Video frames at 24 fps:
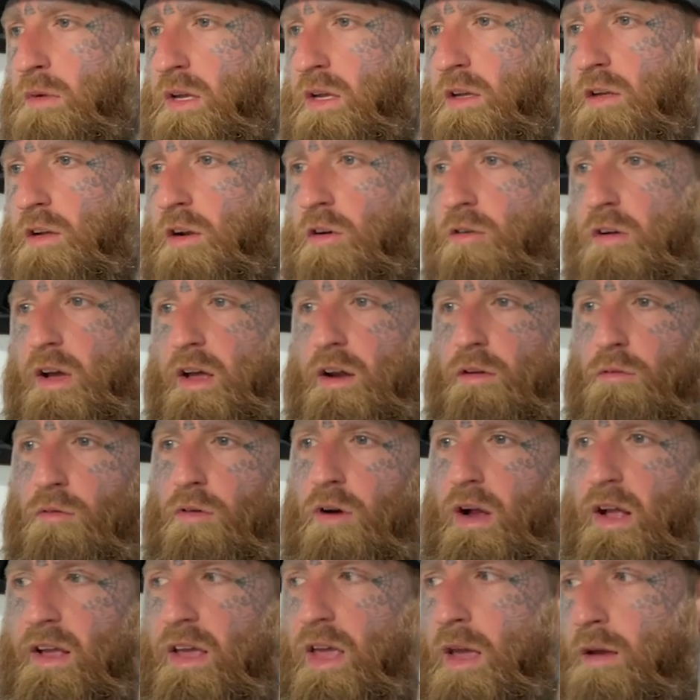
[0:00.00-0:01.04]
me, you know, kind of
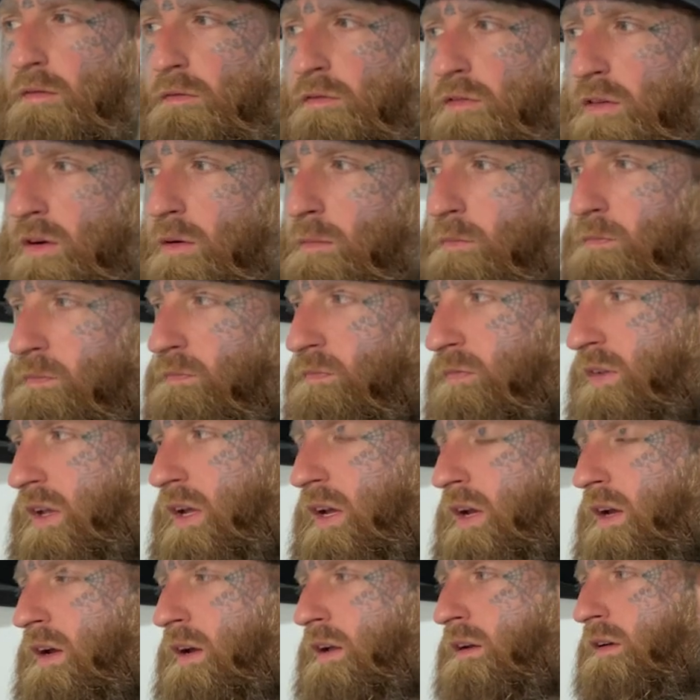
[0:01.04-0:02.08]
where I came from
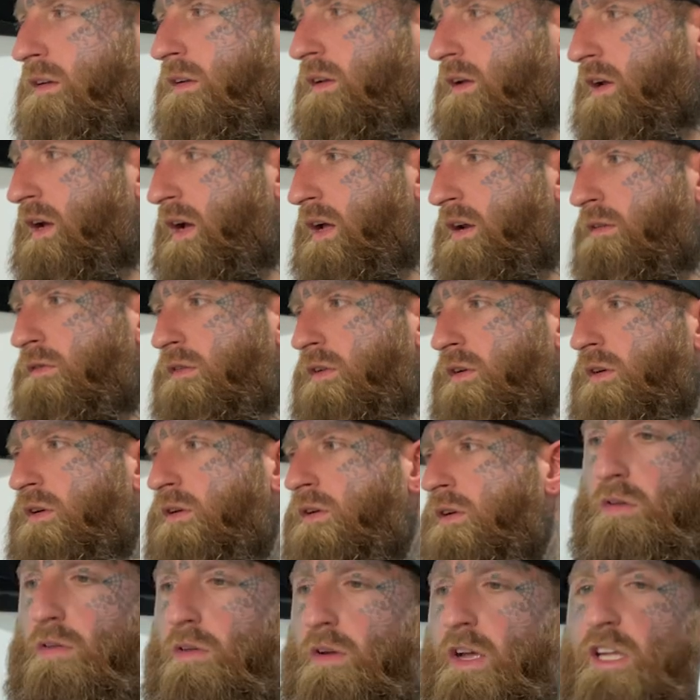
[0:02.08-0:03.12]
and kind of
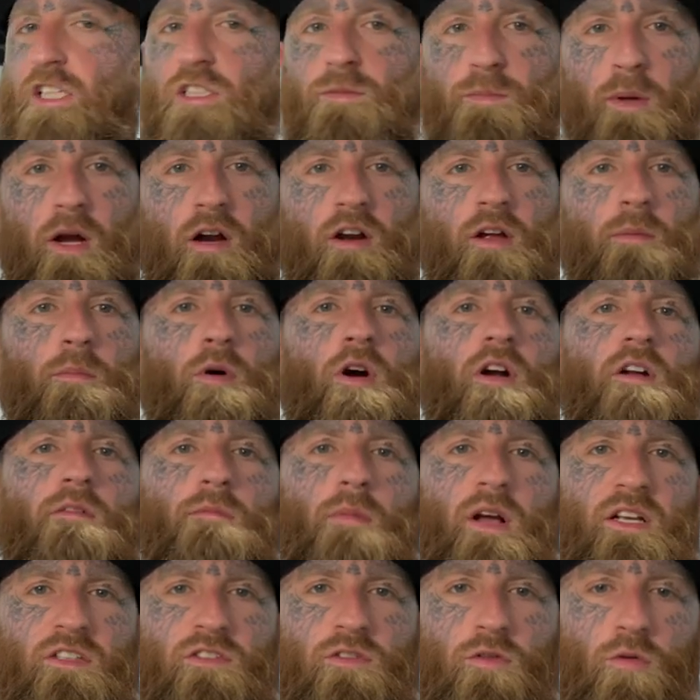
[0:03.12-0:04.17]
the inspiring part of
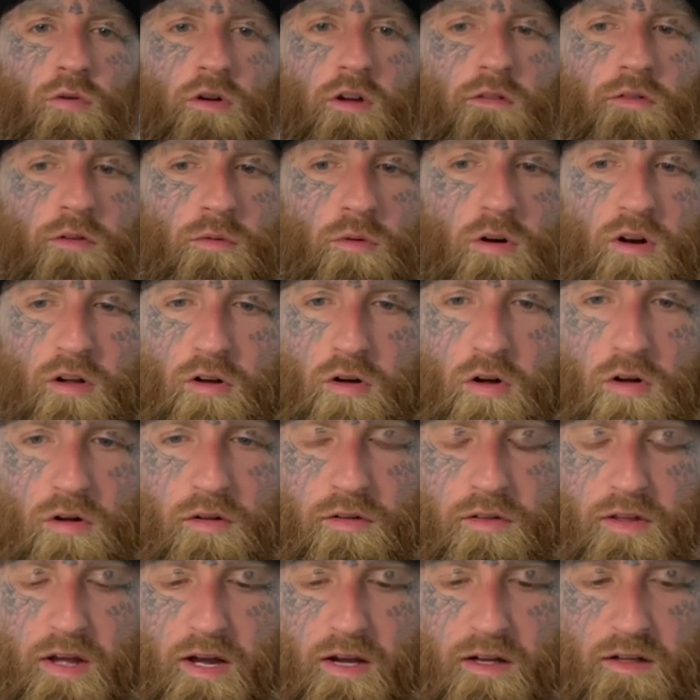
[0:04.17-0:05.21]
my story, if you want to
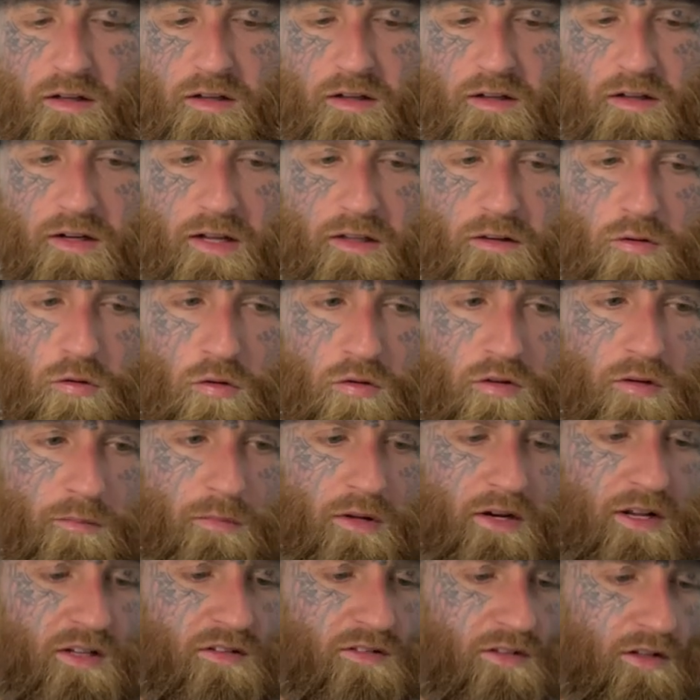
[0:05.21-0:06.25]
call it that. And I told him,
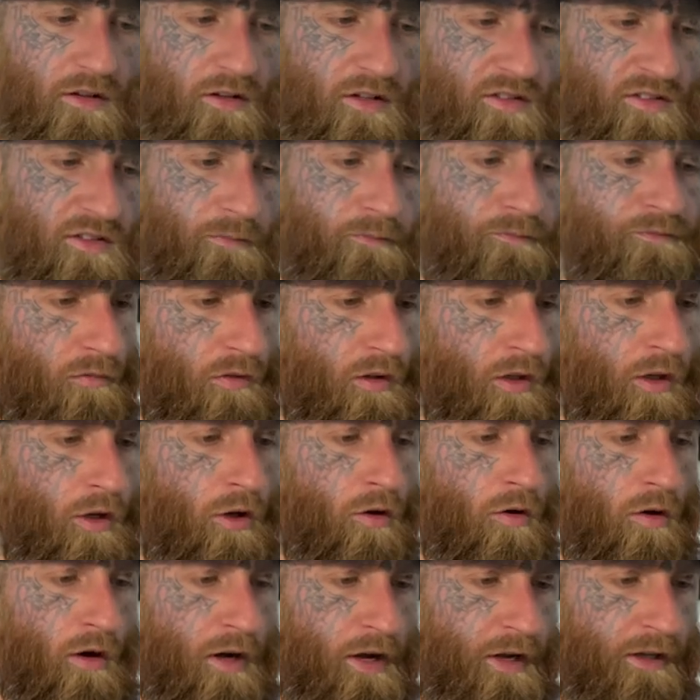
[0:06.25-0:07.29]
and I said, listen,
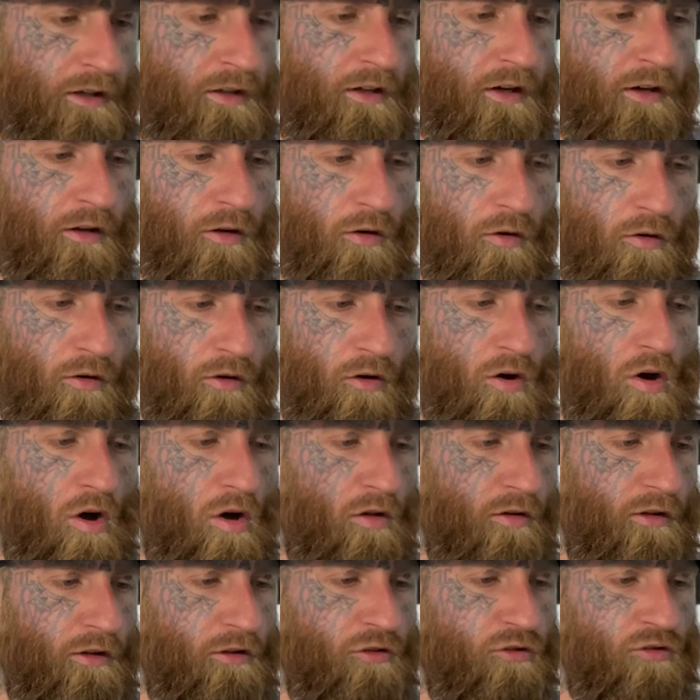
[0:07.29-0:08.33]
you know, I didn't go to
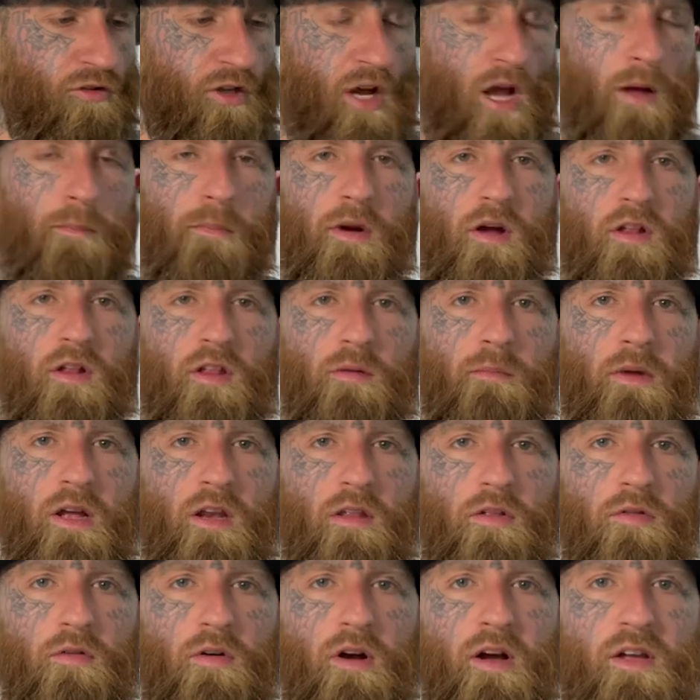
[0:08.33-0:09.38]
college. I barely made
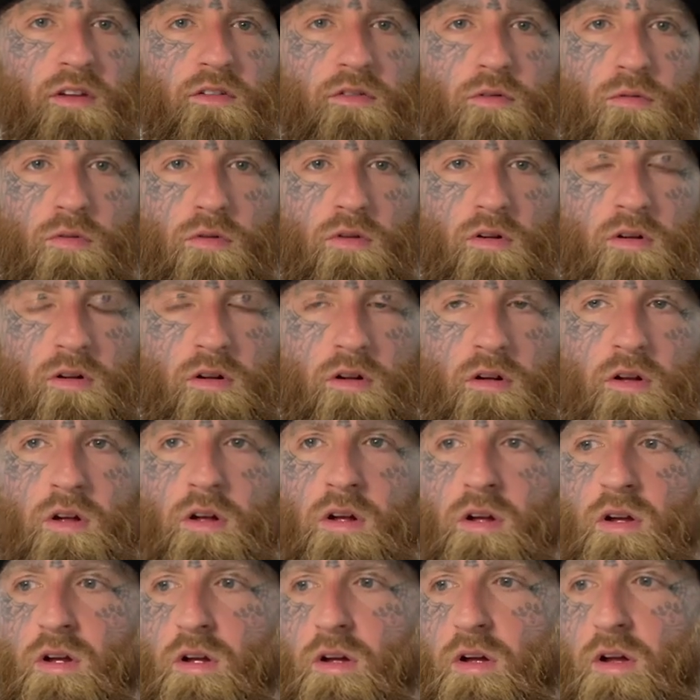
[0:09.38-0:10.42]
it through high
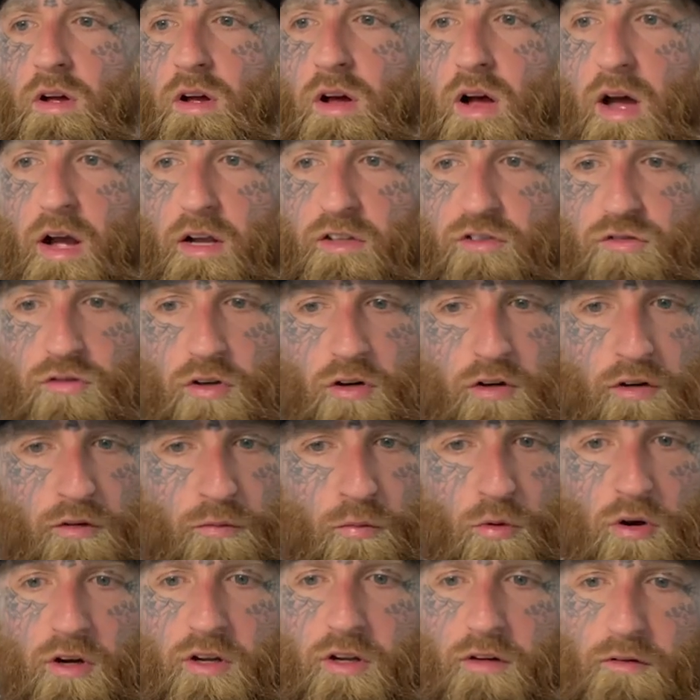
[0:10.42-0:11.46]
school. I started
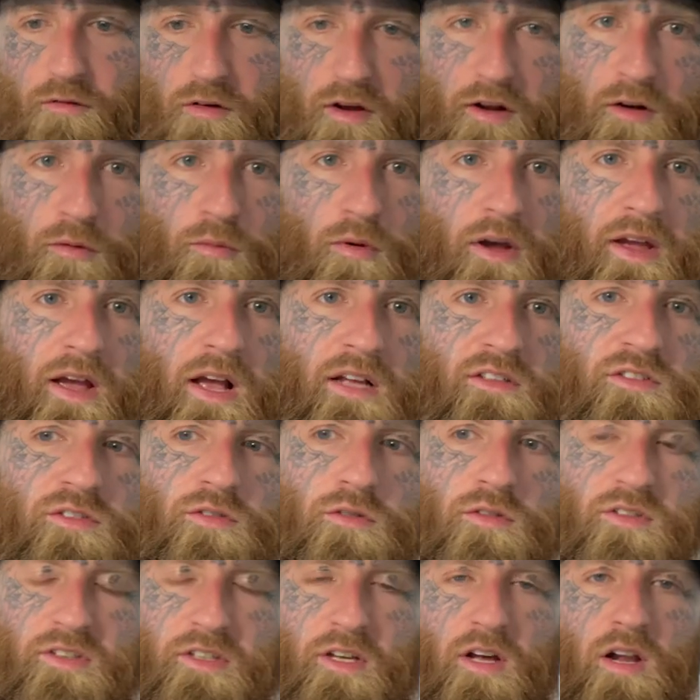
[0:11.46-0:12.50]
working right away as
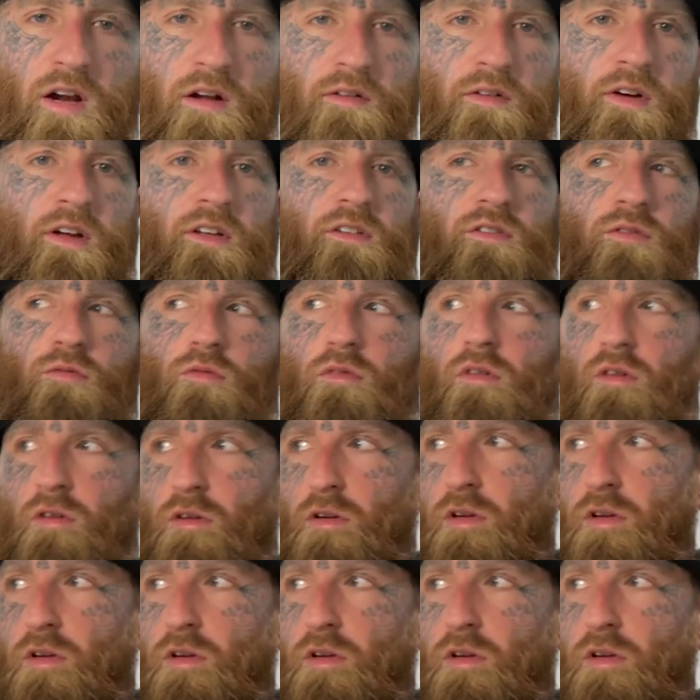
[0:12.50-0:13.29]
soon as I got out of high school.